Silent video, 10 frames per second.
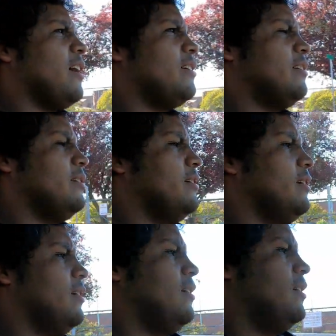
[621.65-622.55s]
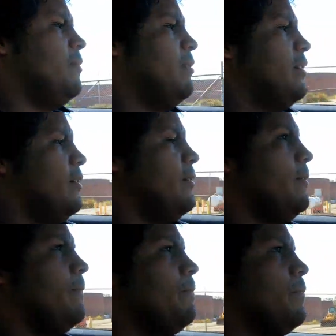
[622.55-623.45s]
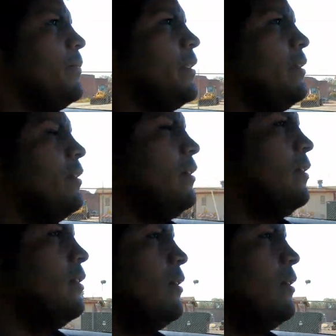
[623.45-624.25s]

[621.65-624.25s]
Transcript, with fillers: Yeah, we'll, we'll know once we come up on the